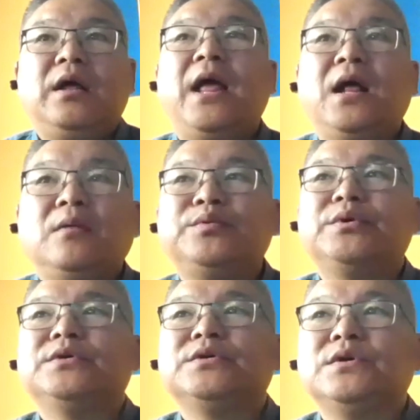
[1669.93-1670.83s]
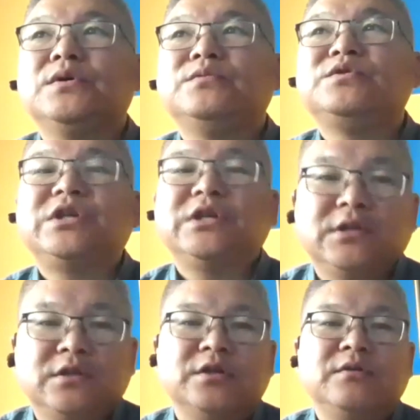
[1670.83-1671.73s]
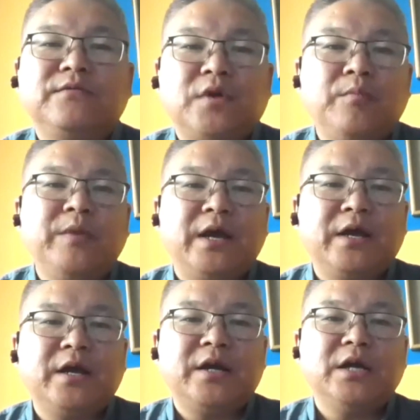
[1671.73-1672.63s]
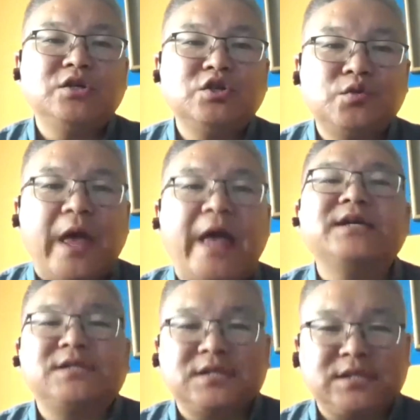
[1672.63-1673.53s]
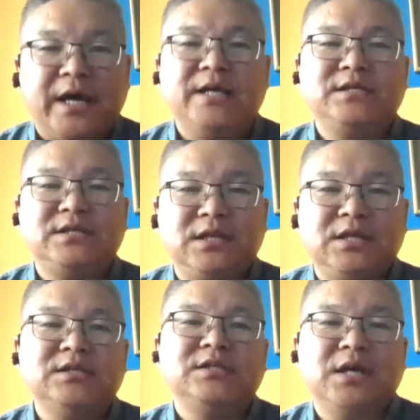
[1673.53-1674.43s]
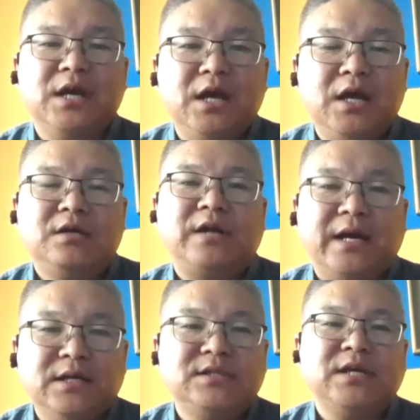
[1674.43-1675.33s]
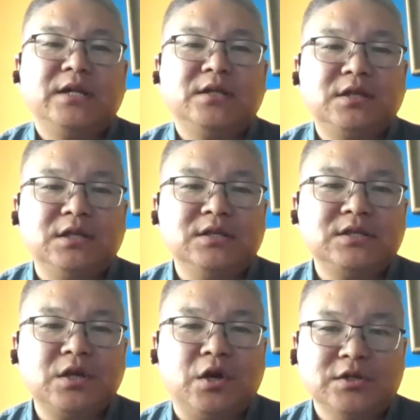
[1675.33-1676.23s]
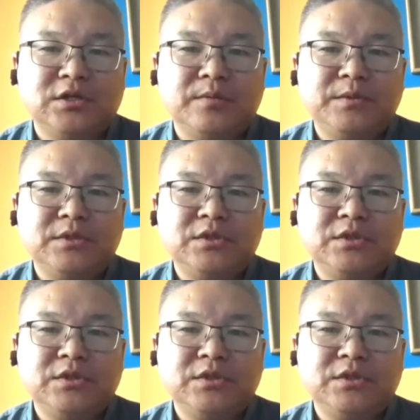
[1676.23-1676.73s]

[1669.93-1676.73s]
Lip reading: help children from younger age to exercise these rights and these concepts.